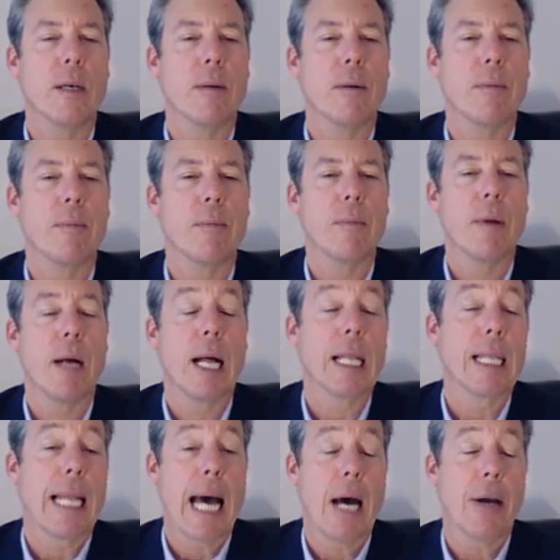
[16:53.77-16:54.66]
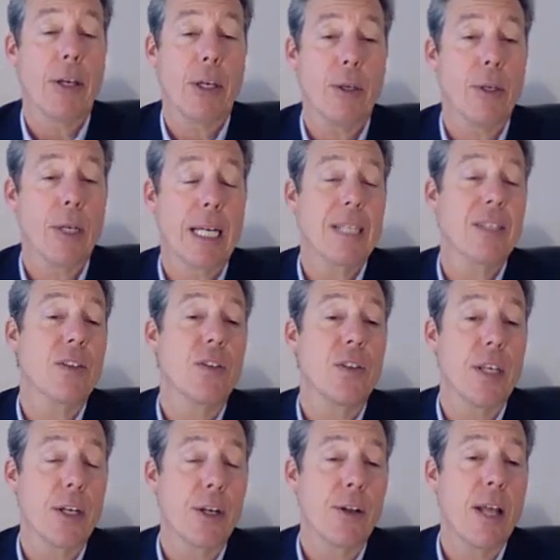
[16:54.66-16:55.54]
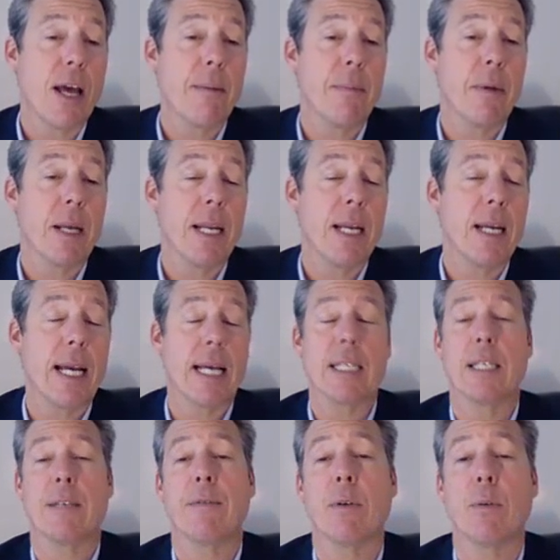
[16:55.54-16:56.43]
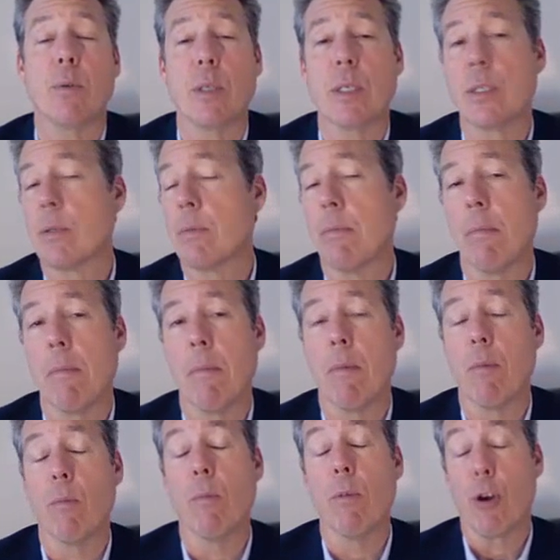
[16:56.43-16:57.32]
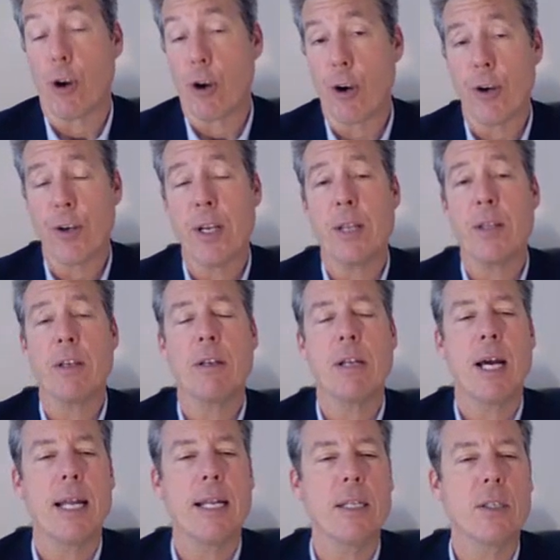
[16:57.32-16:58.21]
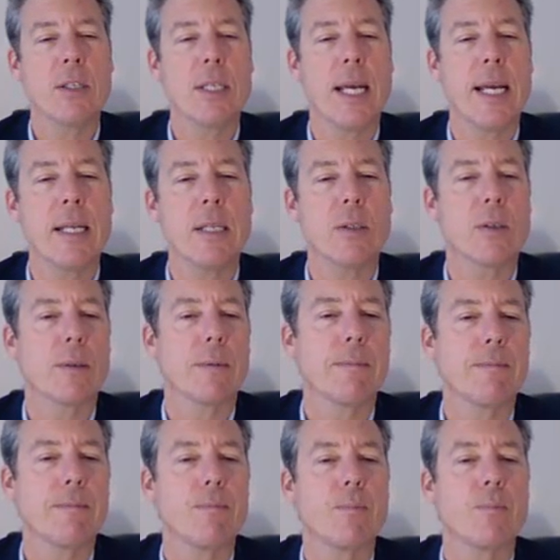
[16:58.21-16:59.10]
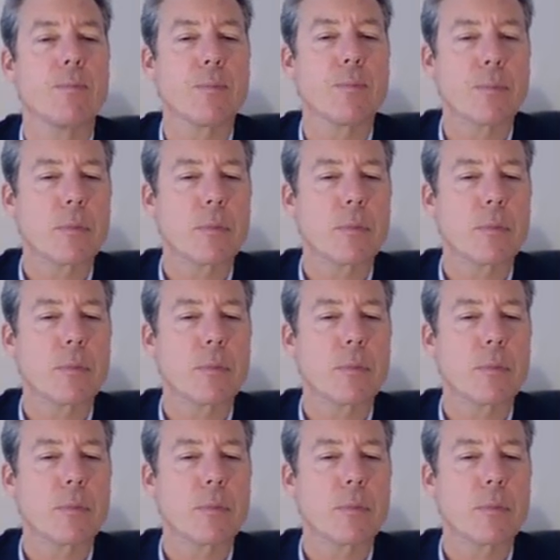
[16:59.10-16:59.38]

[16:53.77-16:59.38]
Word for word: will allow you to consider that money as if it was earned in the United States,